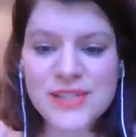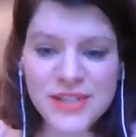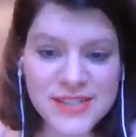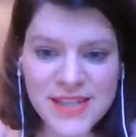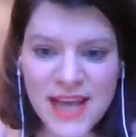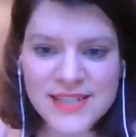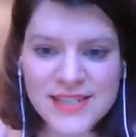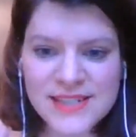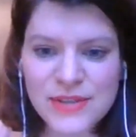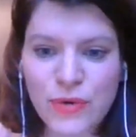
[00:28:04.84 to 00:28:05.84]
it a
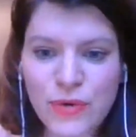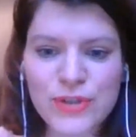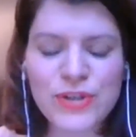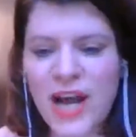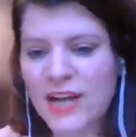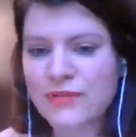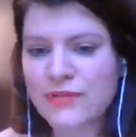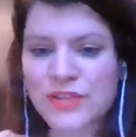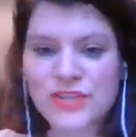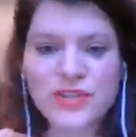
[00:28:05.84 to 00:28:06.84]
success, or do you kind
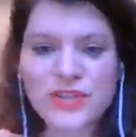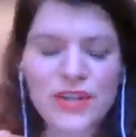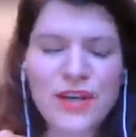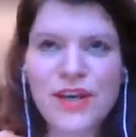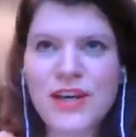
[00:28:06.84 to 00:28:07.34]
of just